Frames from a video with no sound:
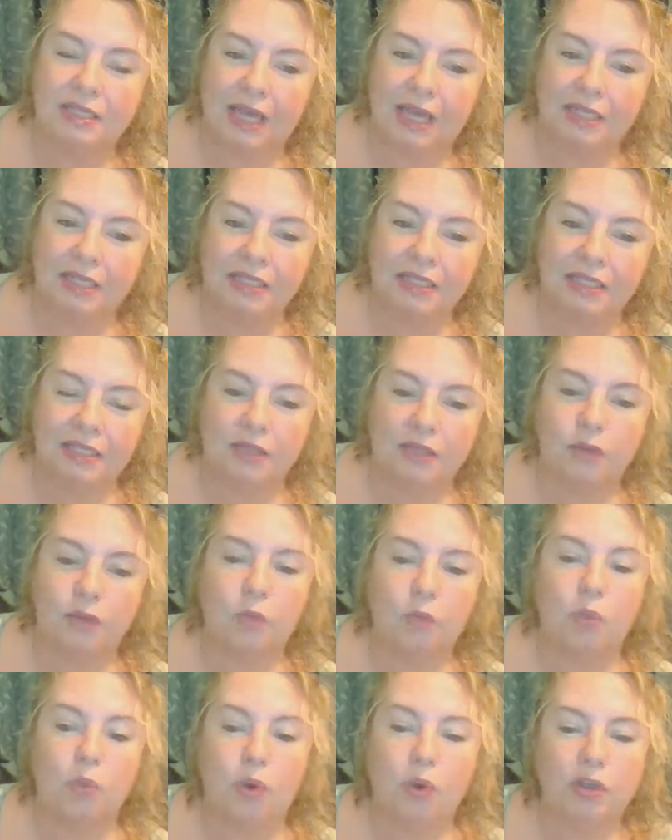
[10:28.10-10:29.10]
dating,
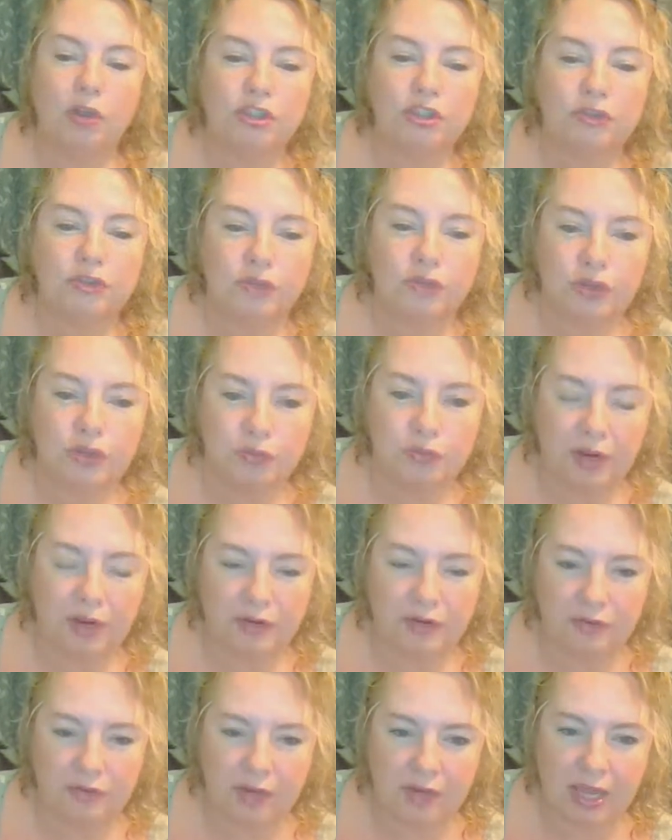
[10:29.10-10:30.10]
watch for the
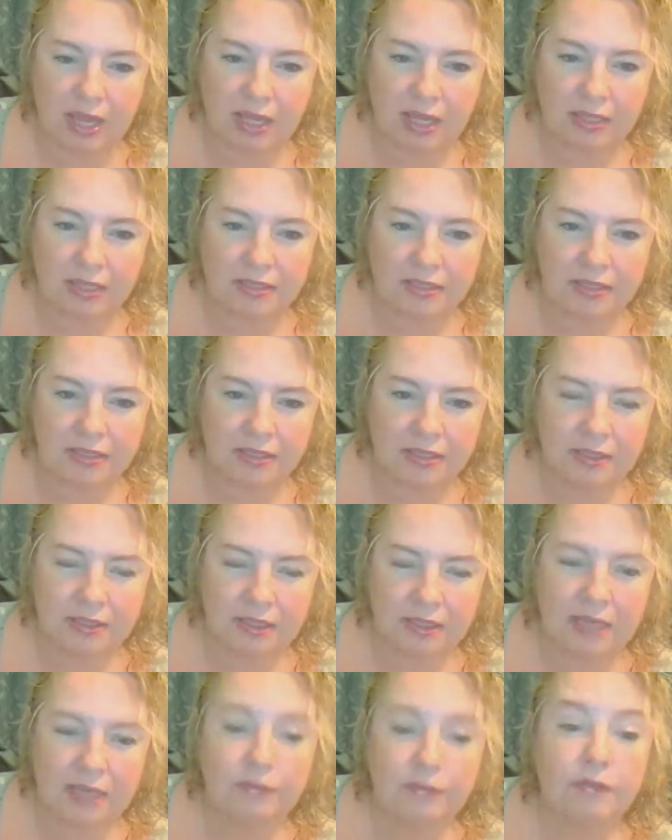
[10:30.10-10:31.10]
red flags.
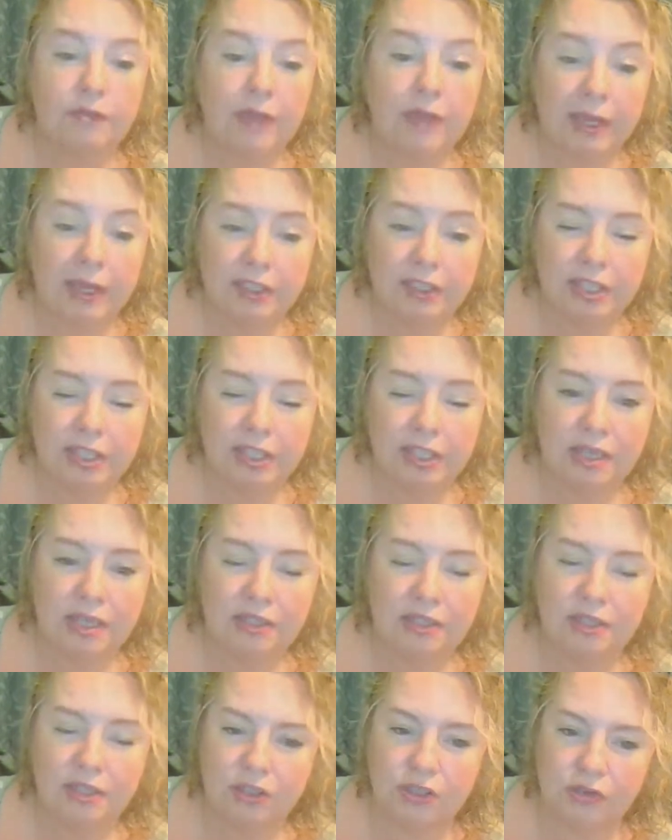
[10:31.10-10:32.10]
If you've
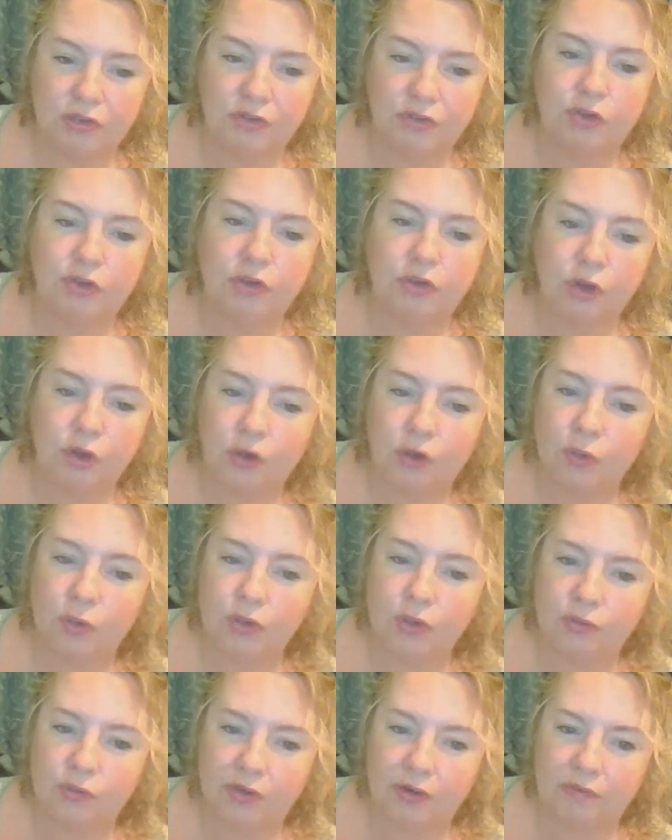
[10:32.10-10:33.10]
educated yourself, you know
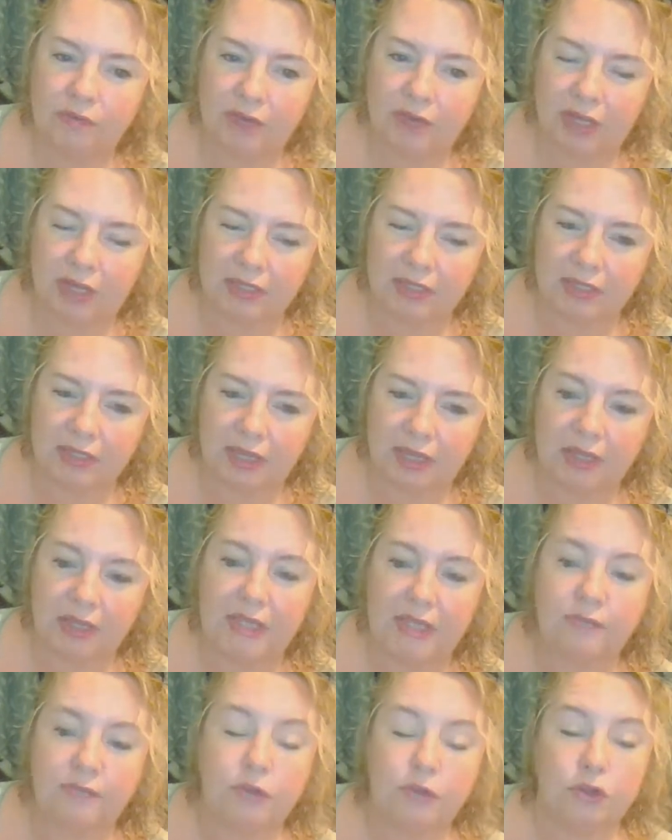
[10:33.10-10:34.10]
what the red flags are.
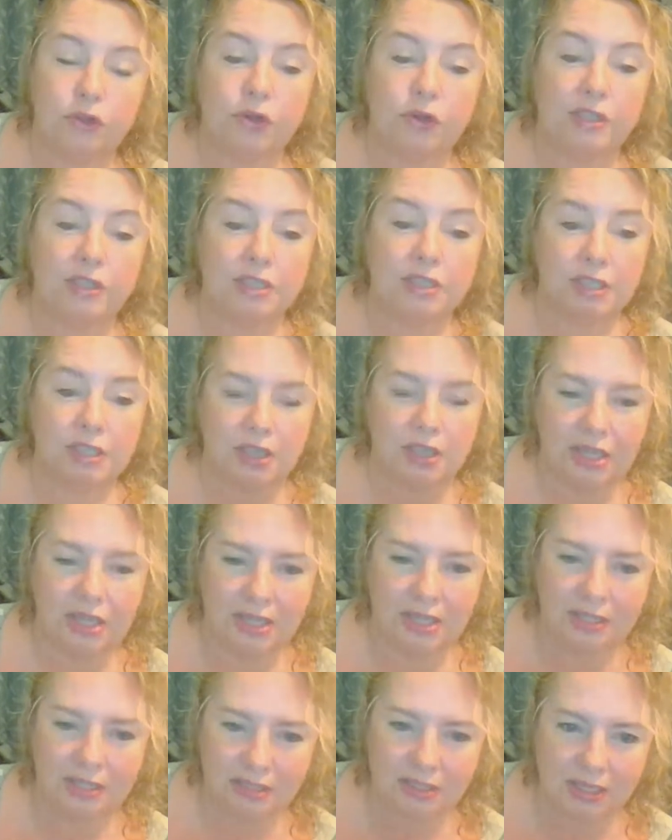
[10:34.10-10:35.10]
If you trust in your
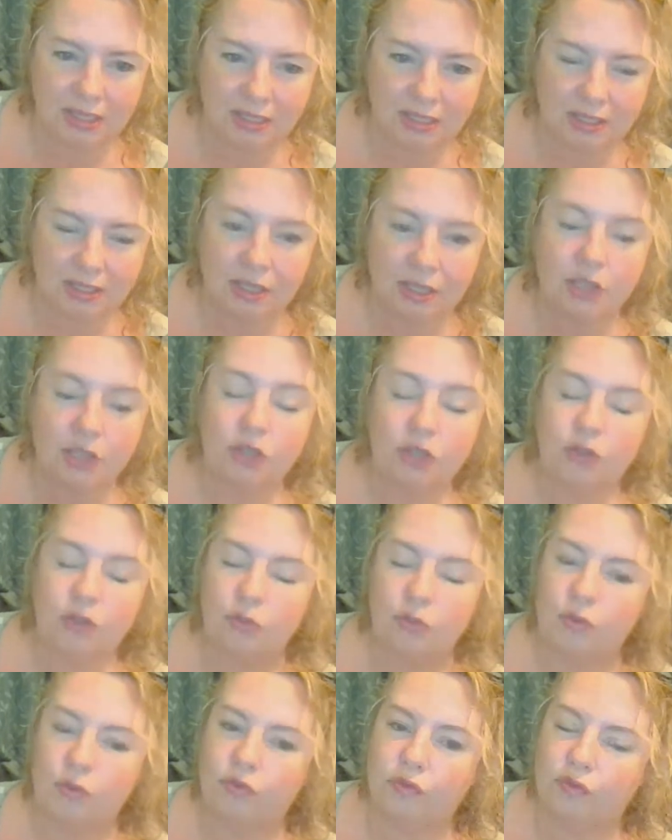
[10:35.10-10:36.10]
instinct,
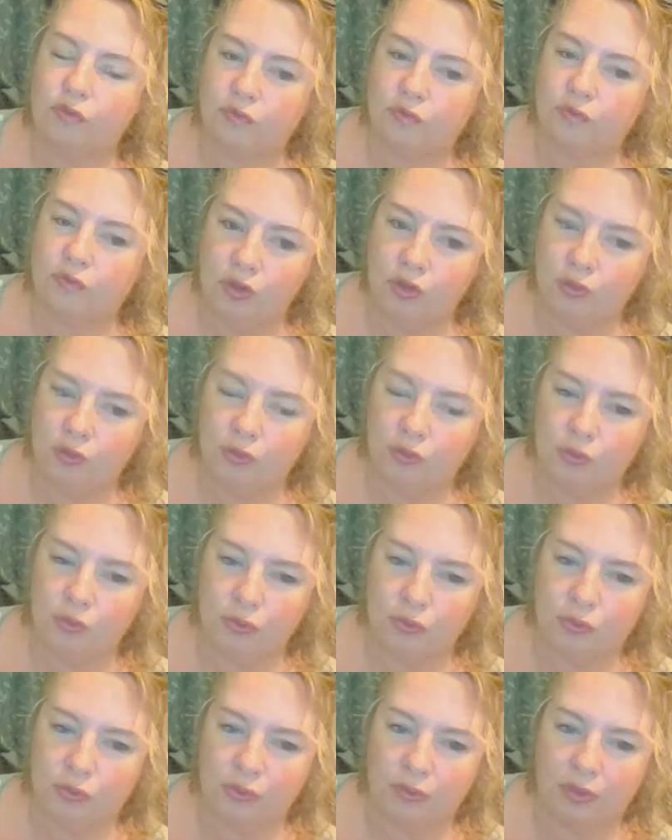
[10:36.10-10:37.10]
you will
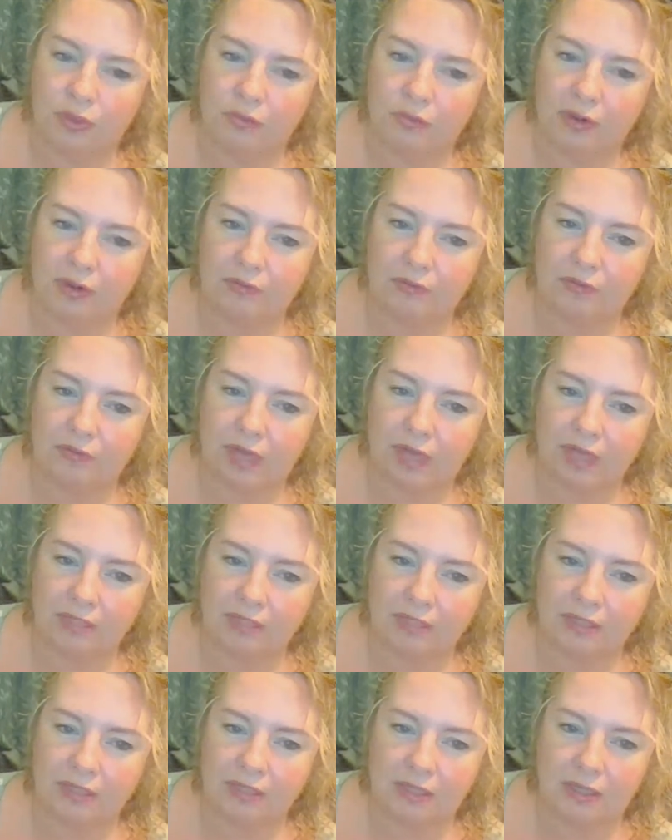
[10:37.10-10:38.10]
feel when the red
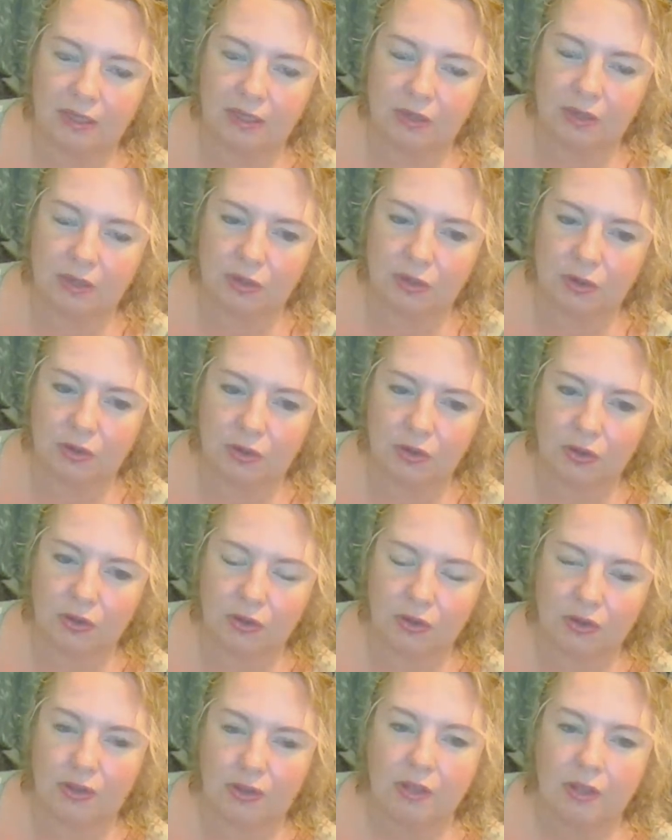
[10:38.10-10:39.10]
flags occur.
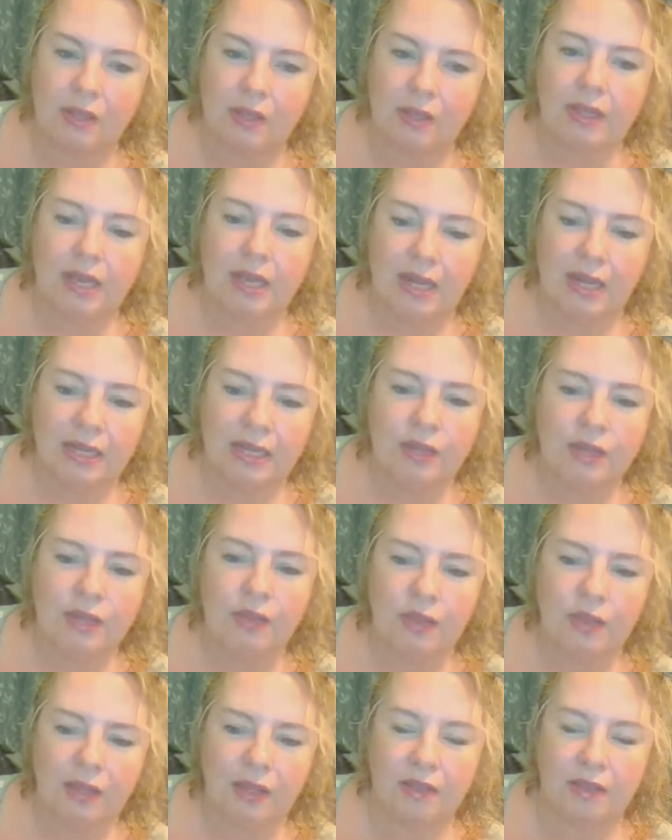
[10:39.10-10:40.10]

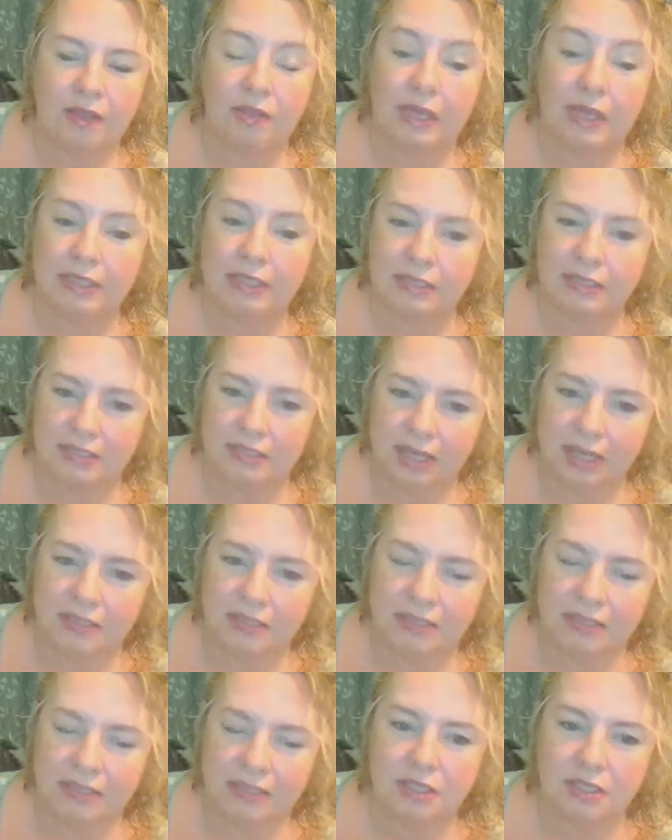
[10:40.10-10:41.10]
Anything that
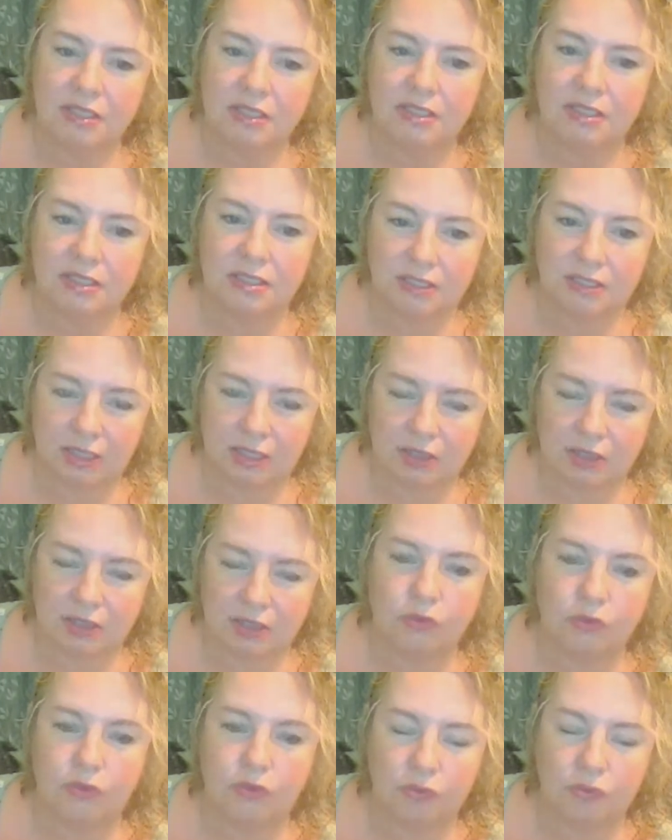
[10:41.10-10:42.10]
doesn't sit
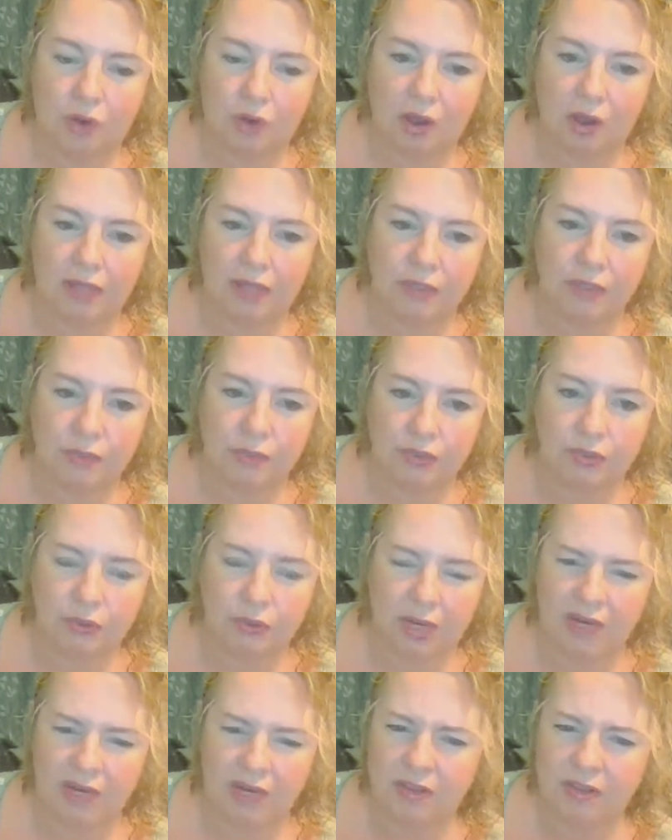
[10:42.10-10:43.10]
right with you,
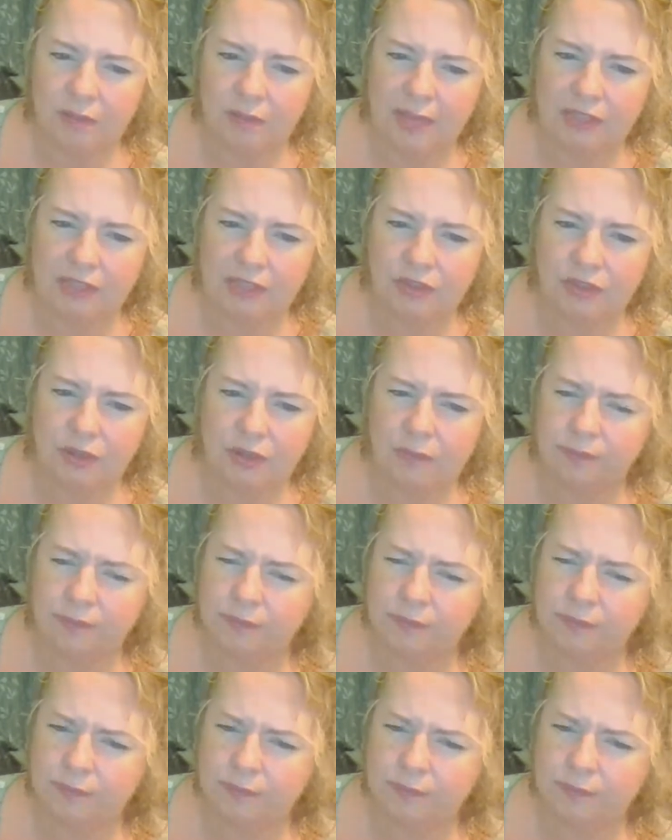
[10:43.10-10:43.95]
anything that makes you go,